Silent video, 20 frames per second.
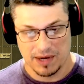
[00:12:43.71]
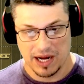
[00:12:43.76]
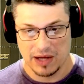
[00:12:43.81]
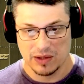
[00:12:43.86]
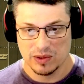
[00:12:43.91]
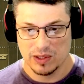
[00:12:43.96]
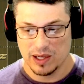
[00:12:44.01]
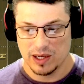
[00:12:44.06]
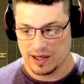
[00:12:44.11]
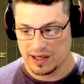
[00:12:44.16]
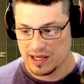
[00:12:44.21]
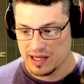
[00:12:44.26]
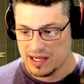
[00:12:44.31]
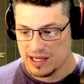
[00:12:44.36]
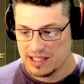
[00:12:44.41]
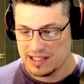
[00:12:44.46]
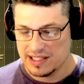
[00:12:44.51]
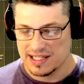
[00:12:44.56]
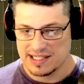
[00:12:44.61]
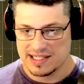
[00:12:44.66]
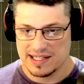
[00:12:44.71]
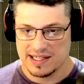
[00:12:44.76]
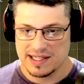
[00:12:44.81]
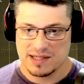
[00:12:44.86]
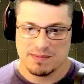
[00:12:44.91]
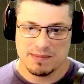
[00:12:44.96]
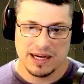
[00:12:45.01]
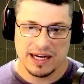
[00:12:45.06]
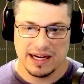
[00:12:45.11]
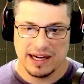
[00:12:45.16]
Now, look, does
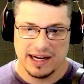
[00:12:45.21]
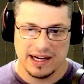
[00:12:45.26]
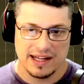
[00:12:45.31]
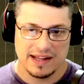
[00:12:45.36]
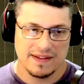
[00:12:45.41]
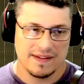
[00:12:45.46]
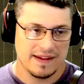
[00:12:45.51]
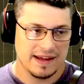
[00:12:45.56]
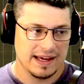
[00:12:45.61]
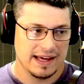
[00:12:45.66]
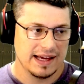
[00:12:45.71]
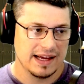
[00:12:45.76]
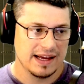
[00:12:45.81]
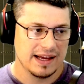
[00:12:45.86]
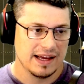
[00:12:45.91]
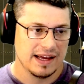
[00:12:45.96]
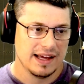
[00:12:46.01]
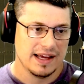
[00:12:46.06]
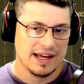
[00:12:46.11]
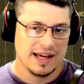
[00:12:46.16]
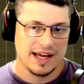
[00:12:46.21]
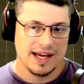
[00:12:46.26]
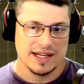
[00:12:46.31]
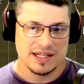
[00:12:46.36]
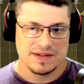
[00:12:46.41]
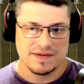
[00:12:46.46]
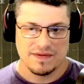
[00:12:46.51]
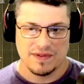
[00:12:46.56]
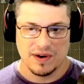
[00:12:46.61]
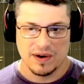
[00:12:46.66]
this mean anything
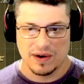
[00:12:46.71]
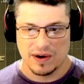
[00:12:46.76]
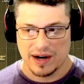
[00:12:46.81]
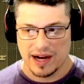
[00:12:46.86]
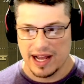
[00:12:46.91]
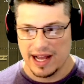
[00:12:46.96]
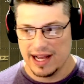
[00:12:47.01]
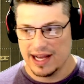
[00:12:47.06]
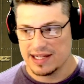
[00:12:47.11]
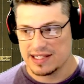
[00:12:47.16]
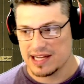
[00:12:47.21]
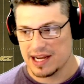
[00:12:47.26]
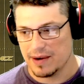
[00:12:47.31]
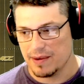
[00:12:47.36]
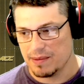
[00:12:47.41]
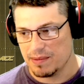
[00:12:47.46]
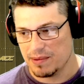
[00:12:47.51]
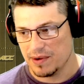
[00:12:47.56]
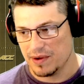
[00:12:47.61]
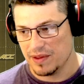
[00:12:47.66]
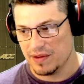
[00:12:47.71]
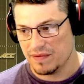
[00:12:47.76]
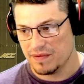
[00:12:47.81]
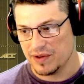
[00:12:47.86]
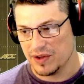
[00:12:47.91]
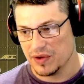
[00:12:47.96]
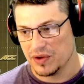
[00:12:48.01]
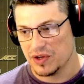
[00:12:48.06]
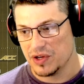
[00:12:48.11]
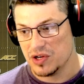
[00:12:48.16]
as far as how we play on the
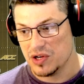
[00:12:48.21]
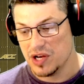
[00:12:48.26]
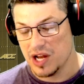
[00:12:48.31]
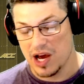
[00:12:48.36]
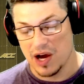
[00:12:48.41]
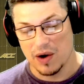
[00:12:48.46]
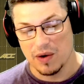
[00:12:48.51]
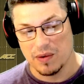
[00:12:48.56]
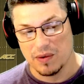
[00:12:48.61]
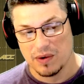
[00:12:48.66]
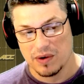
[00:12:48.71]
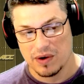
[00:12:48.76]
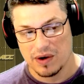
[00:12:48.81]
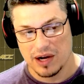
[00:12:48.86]
field? No.